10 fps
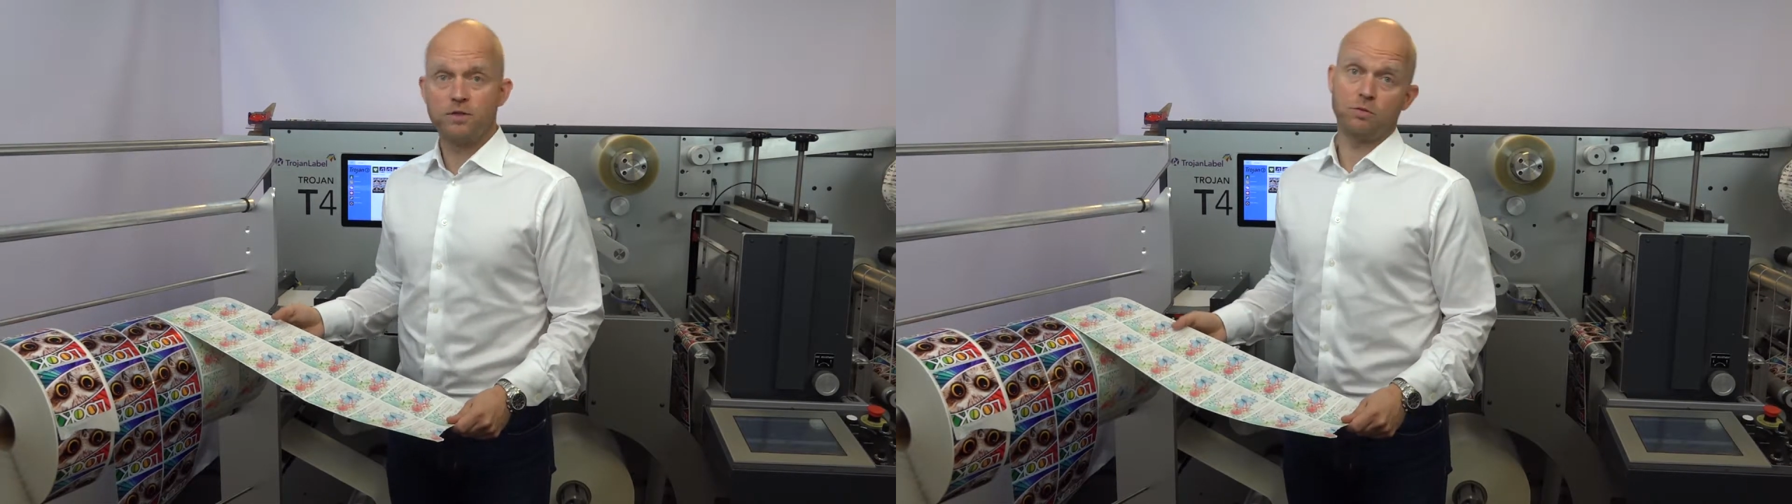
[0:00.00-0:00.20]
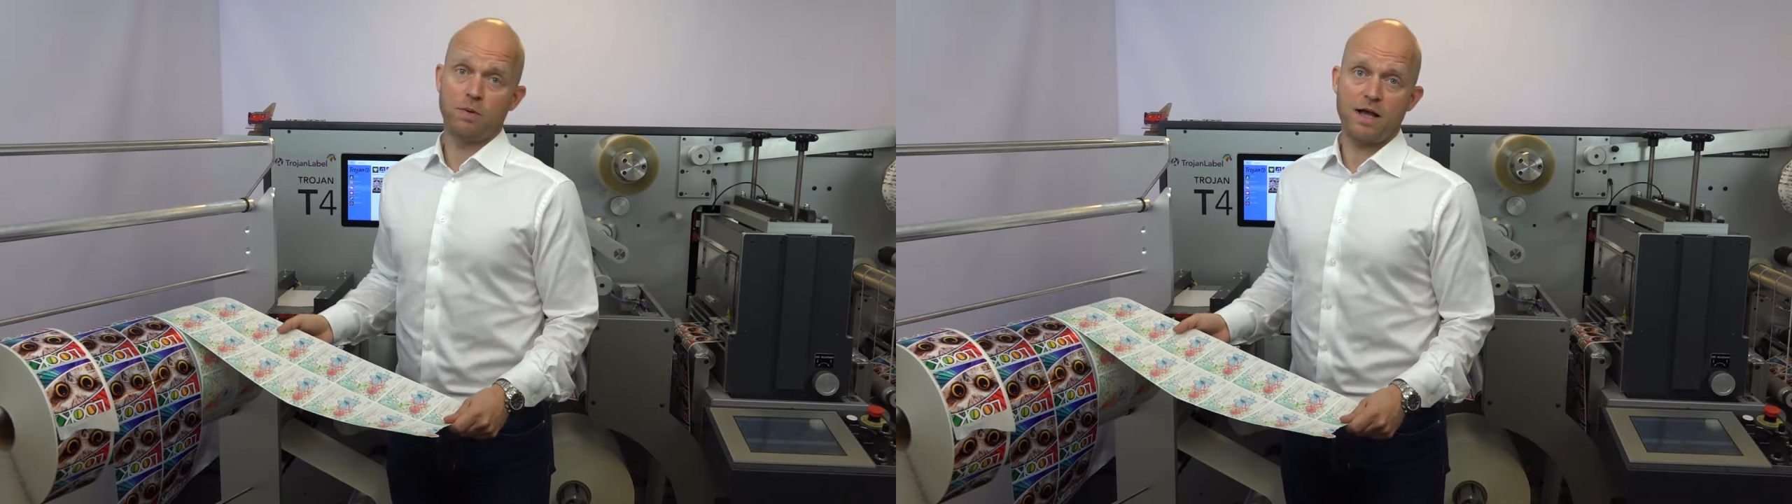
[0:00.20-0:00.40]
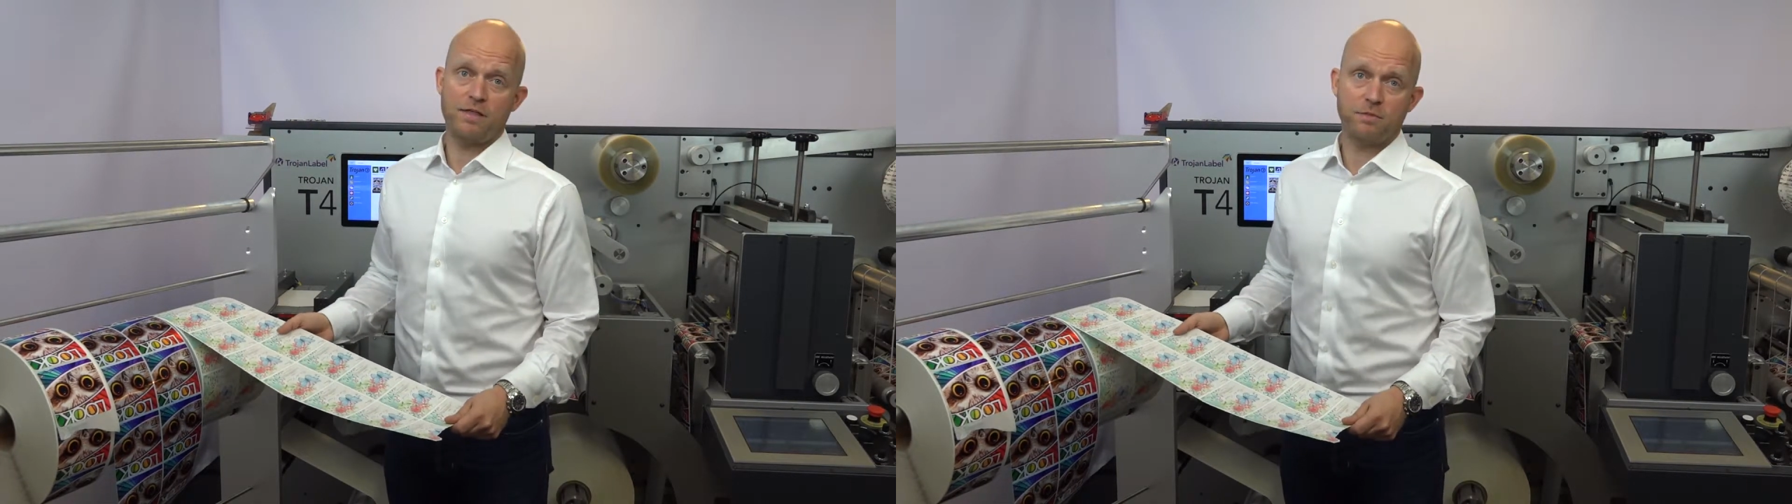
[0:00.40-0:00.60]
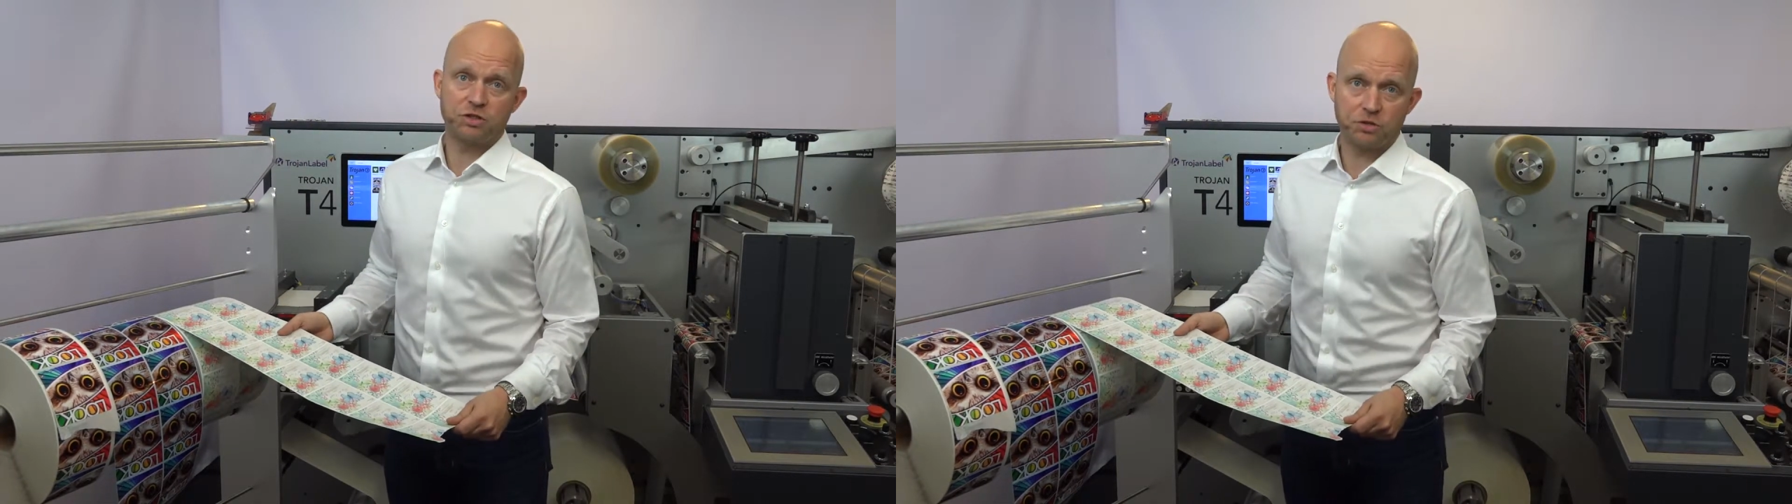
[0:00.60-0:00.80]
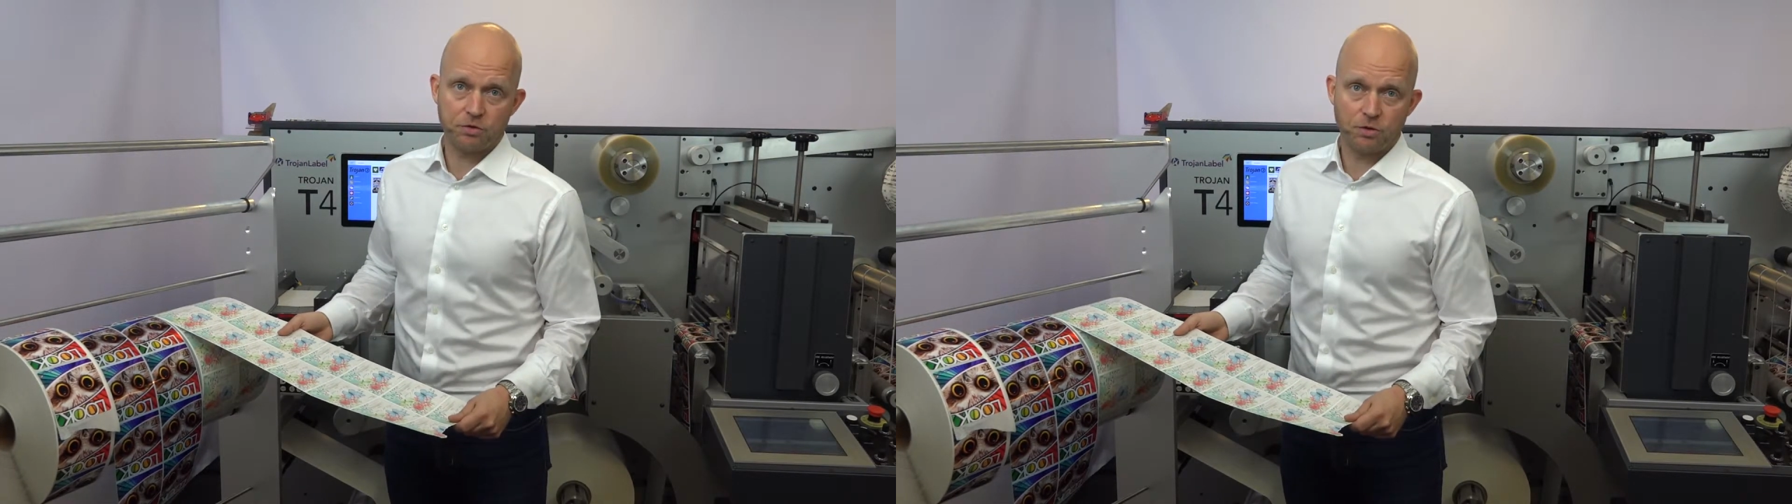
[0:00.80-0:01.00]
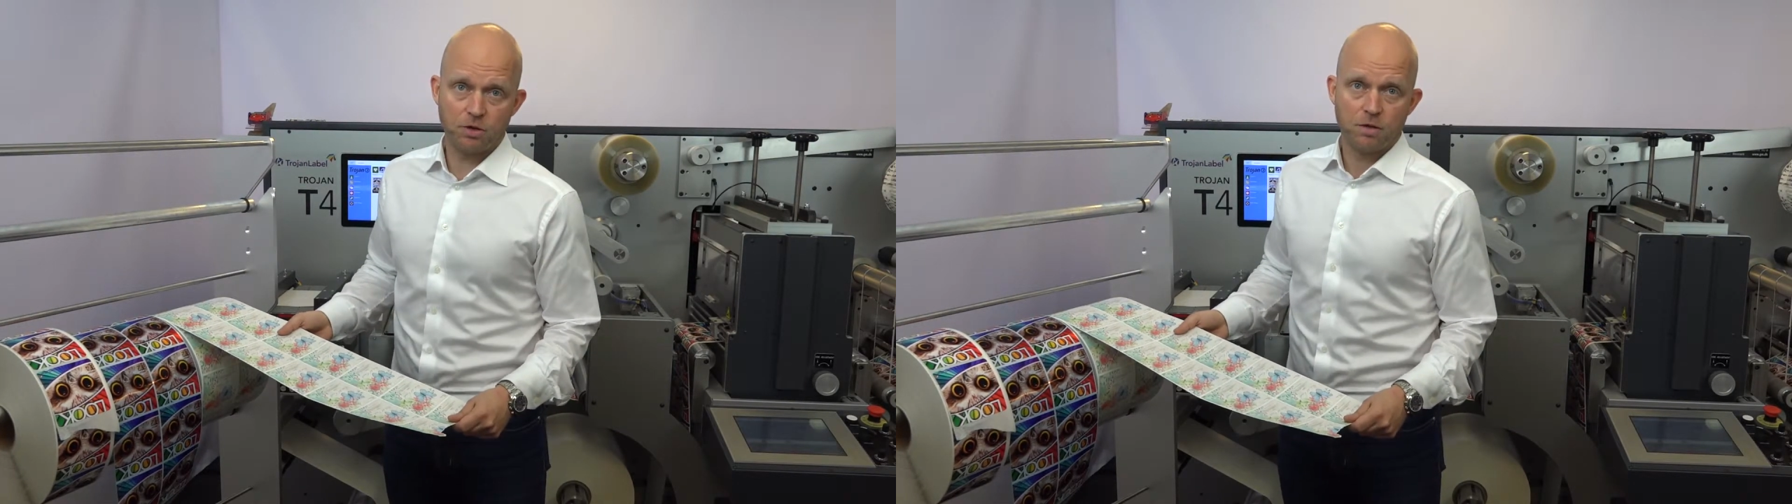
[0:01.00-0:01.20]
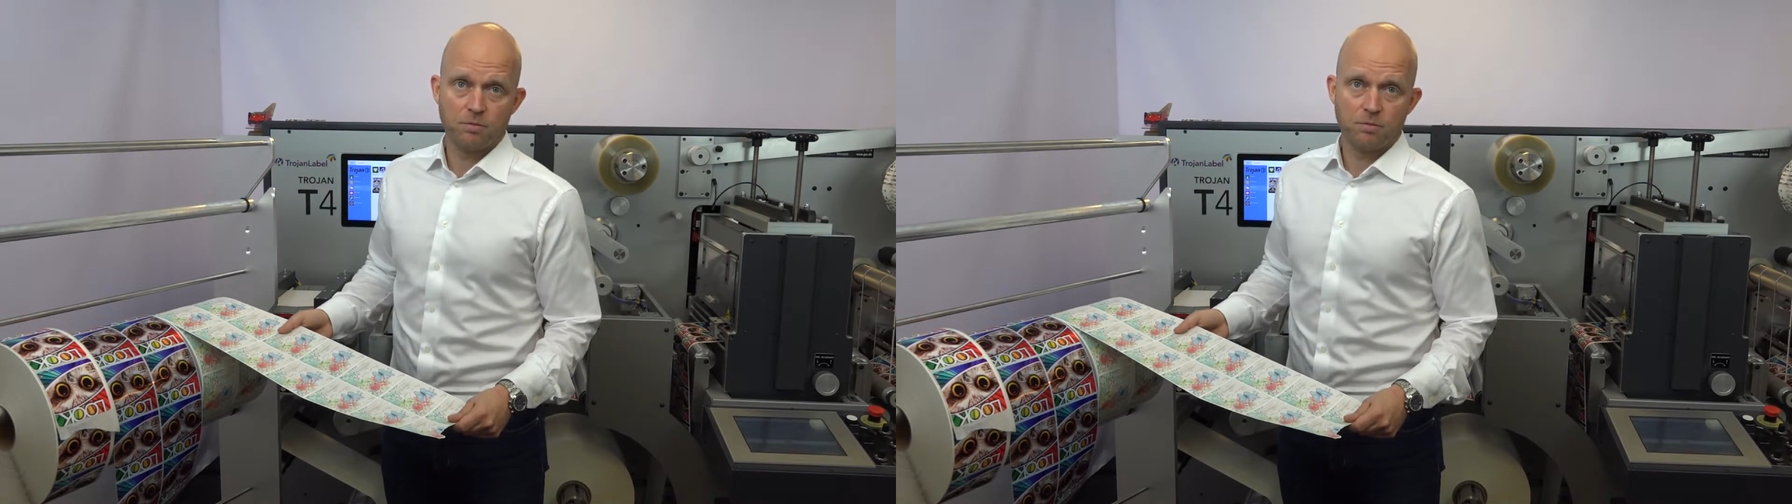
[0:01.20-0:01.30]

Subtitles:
supply the material,